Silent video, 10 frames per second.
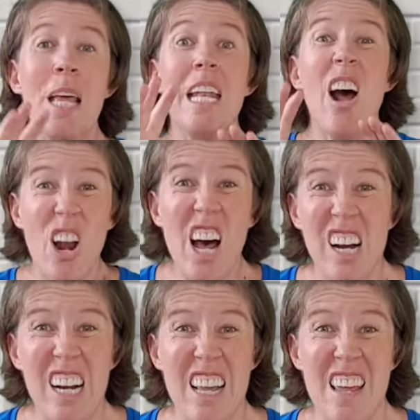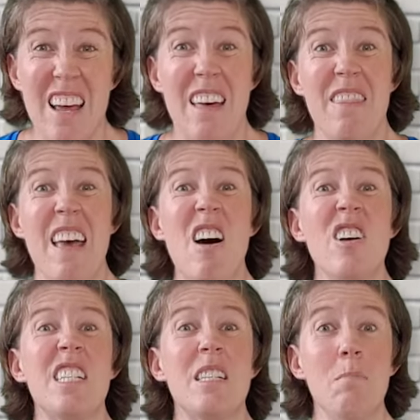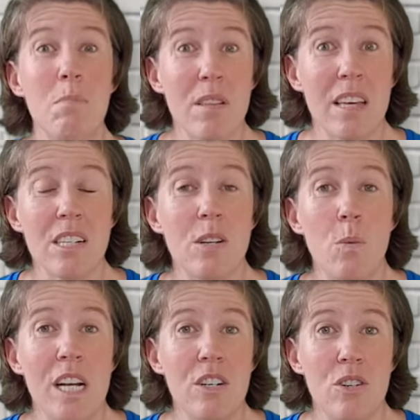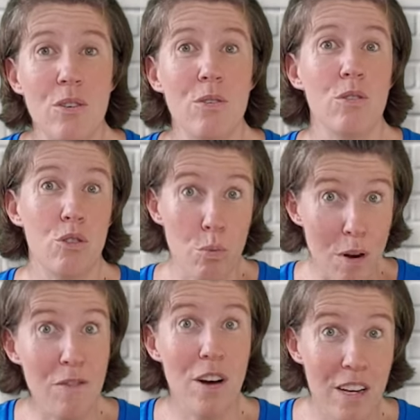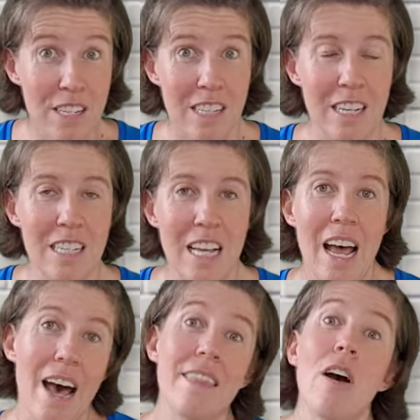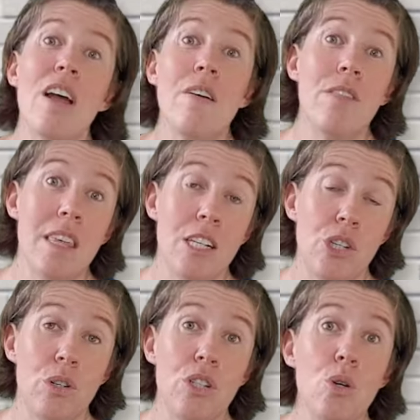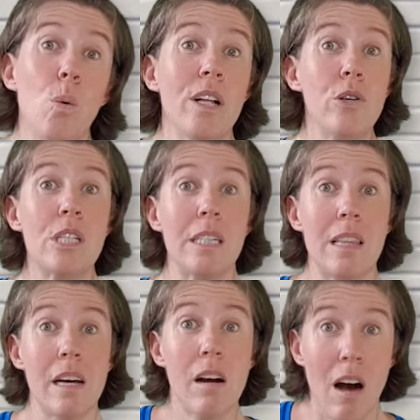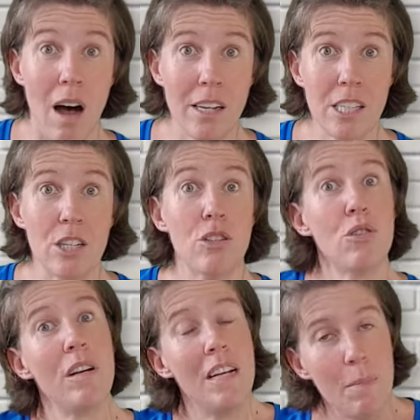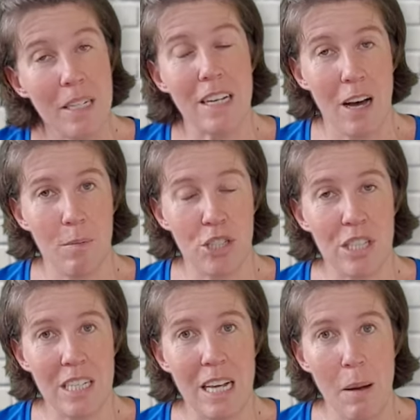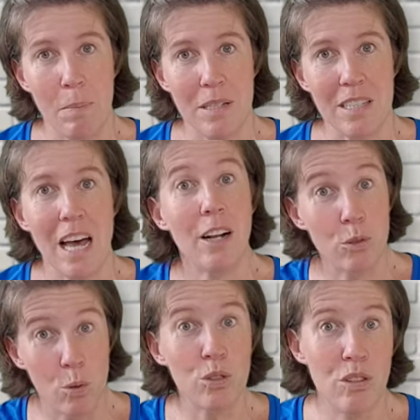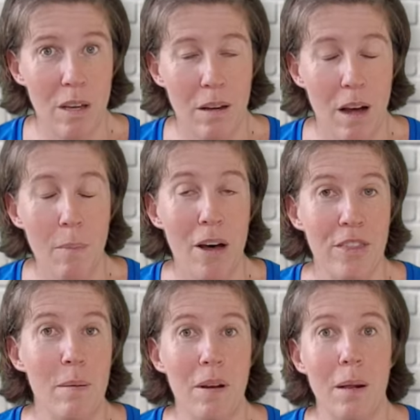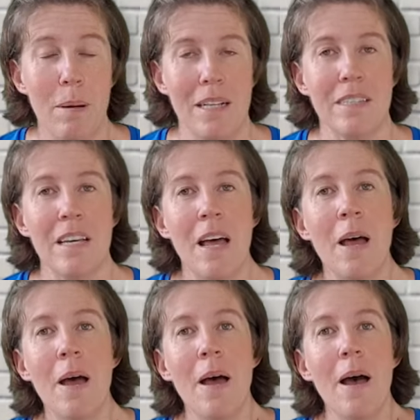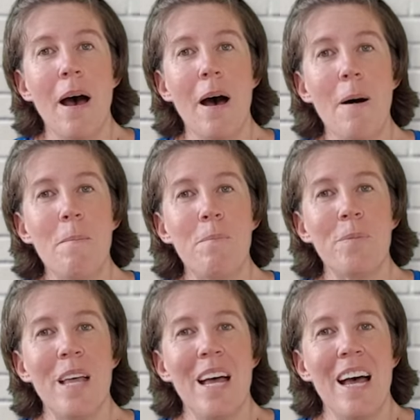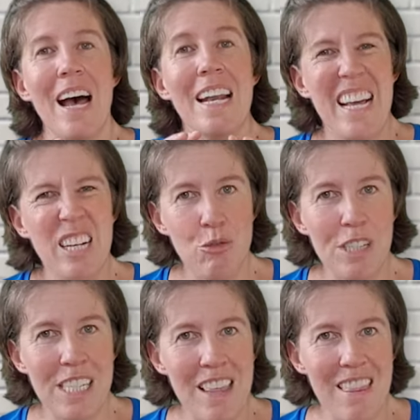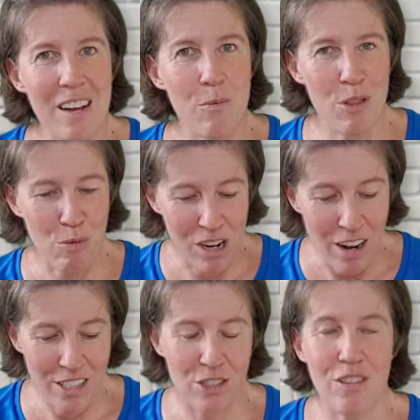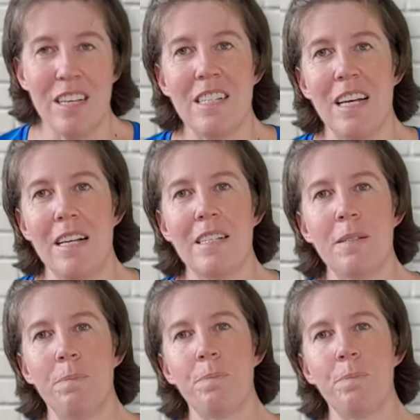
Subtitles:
Now, luckily, there are simple things that we can do to reverse this, and there are even things you can do while you're still in the cast to limit how much this happens, and I'll talk about them in a bit. And an interesting thing with regards to this is